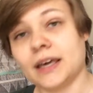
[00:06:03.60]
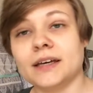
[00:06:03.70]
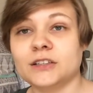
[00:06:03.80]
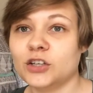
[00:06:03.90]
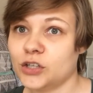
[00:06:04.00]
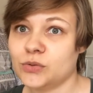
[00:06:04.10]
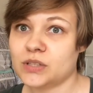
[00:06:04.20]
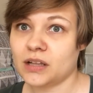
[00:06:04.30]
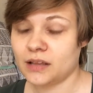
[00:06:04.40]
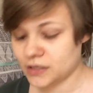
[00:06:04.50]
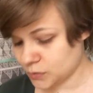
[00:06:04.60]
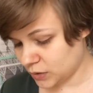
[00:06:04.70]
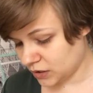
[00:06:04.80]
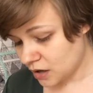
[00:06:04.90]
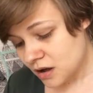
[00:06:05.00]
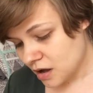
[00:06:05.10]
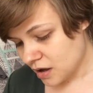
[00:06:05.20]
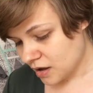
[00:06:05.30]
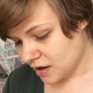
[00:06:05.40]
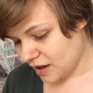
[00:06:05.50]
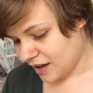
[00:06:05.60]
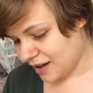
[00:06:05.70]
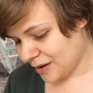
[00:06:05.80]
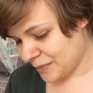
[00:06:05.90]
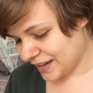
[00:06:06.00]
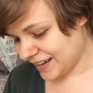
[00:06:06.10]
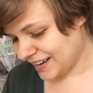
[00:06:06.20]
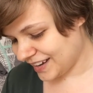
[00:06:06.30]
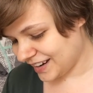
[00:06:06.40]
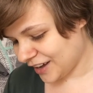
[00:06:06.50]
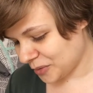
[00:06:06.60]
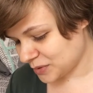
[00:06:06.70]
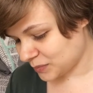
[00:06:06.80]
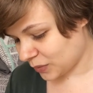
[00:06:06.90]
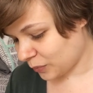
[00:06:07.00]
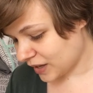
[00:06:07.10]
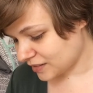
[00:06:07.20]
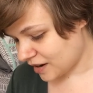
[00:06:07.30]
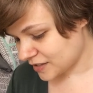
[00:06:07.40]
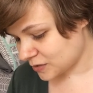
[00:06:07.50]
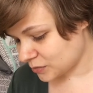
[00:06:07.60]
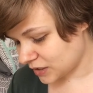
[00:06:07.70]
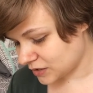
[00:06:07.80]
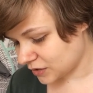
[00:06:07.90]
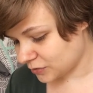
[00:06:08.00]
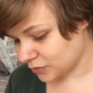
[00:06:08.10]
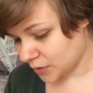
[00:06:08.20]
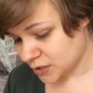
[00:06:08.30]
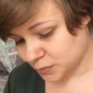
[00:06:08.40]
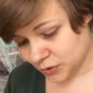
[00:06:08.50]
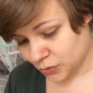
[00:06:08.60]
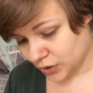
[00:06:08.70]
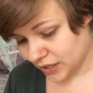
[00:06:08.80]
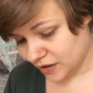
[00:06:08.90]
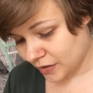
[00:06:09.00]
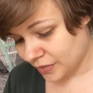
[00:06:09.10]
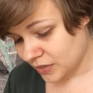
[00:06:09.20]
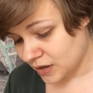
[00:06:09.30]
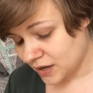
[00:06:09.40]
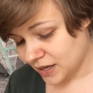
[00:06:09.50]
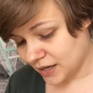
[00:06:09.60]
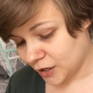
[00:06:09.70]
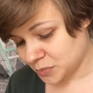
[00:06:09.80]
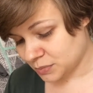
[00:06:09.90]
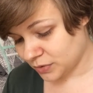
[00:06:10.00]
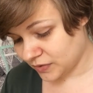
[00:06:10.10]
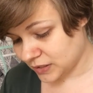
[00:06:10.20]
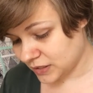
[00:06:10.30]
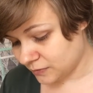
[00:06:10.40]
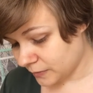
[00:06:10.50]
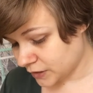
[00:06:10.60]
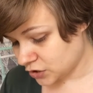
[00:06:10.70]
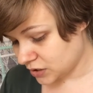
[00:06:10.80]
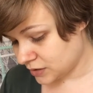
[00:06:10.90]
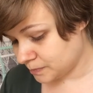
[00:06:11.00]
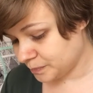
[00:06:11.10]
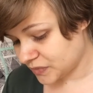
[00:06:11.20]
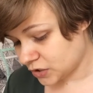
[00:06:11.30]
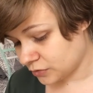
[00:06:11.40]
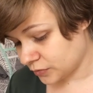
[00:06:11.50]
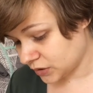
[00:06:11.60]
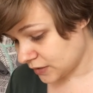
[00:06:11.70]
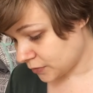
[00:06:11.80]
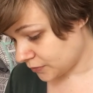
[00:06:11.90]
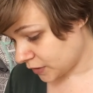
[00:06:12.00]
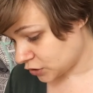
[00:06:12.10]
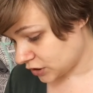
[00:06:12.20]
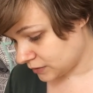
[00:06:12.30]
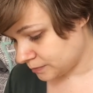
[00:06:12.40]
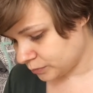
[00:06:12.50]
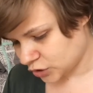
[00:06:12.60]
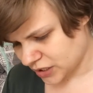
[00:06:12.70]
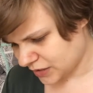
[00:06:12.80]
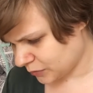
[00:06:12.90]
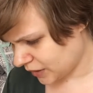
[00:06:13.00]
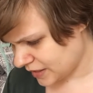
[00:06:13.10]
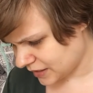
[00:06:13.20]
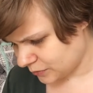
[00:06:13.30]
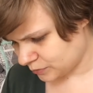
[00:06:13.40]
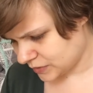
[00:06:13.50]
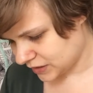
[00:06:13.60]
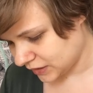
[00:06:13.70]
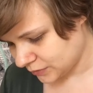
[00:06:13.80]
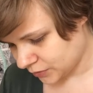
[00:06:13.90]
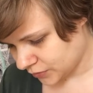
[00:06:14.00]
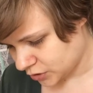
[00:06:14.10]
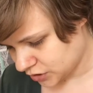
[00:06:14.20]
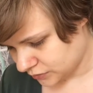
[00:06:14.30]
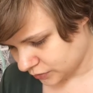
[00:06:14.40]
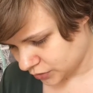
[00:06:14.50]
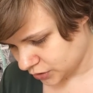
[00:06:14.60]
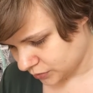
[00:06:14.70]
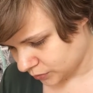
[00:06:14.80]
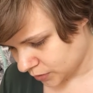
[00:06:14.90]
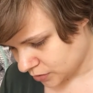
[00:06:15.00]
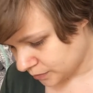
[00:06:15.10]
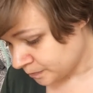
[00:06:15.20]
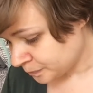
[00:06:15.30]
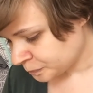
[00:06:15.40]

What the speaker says: Again, could use that last week. It helps with weight loss. It's good for respiratory health. It helps prevent infection. It's good for liver function, which I didn't realize I did liver function for 2 in a row.